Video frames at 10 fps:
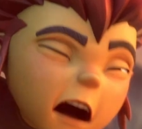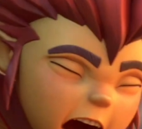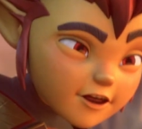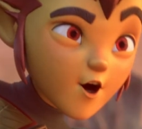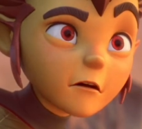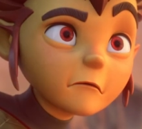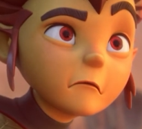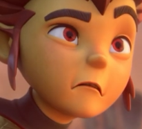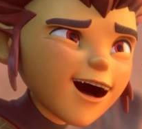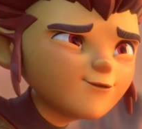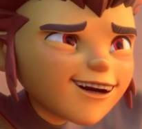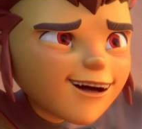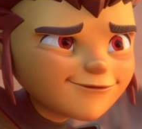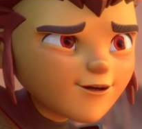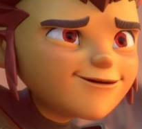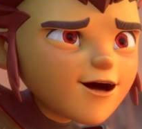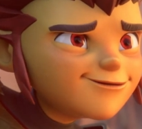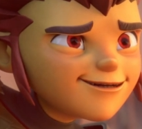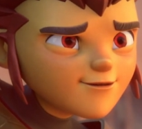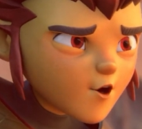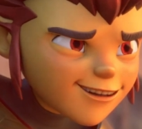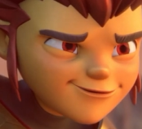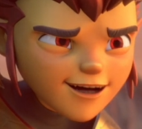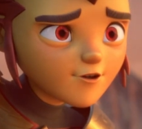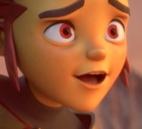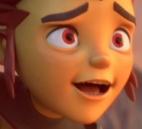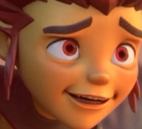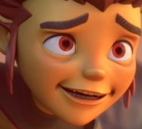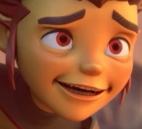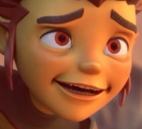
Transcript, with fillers: Xathor, how many times do we have to beat you anyway?